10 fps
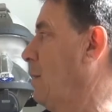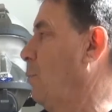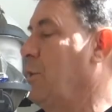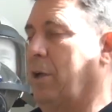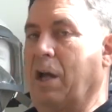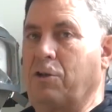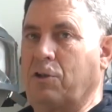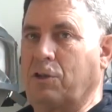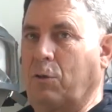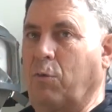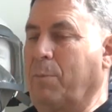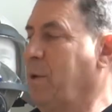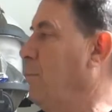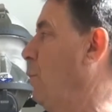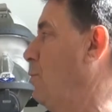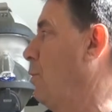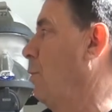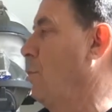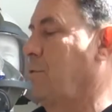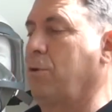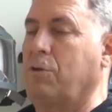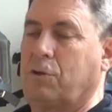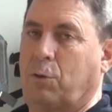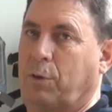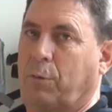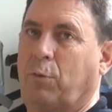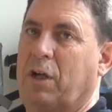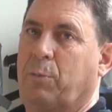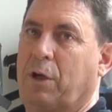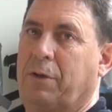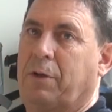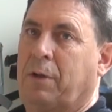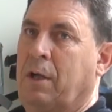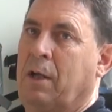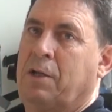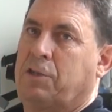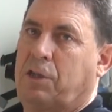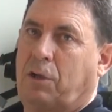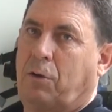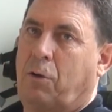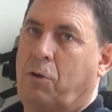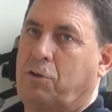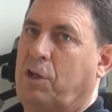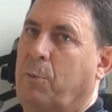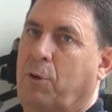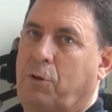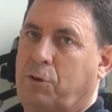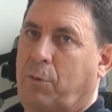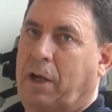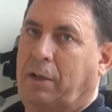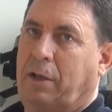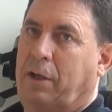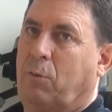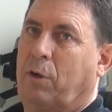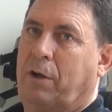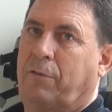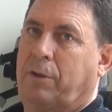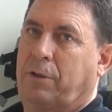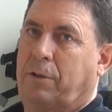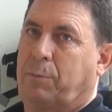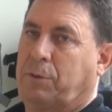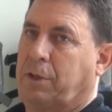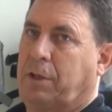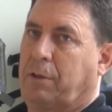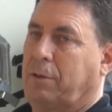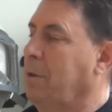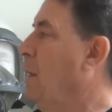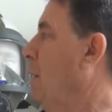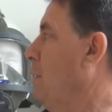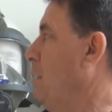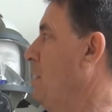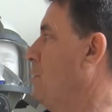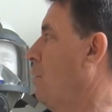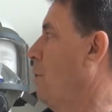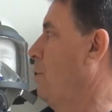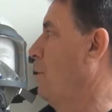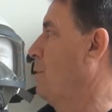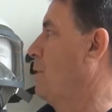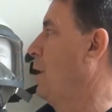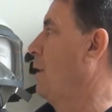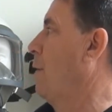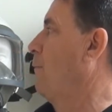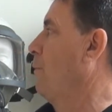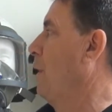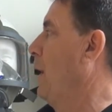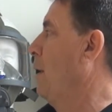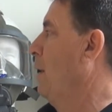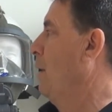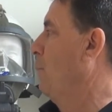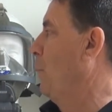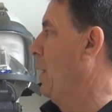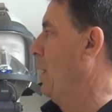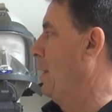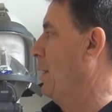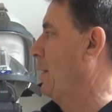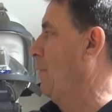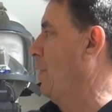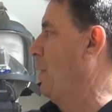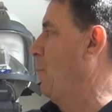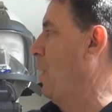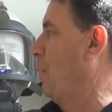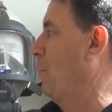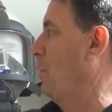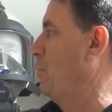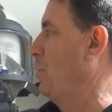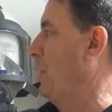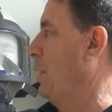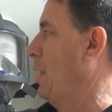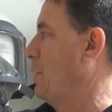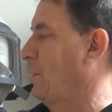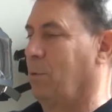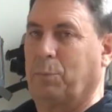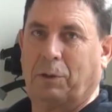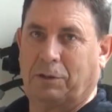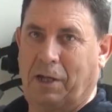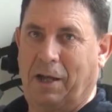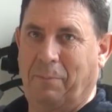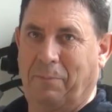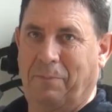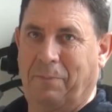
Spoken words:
communications equipment, but you can also use it with a rebreather, single hose, double hose regulator, whatever your particular needs are. You can set it up for that. But at the very bottom of the chin, it has a little pull tab,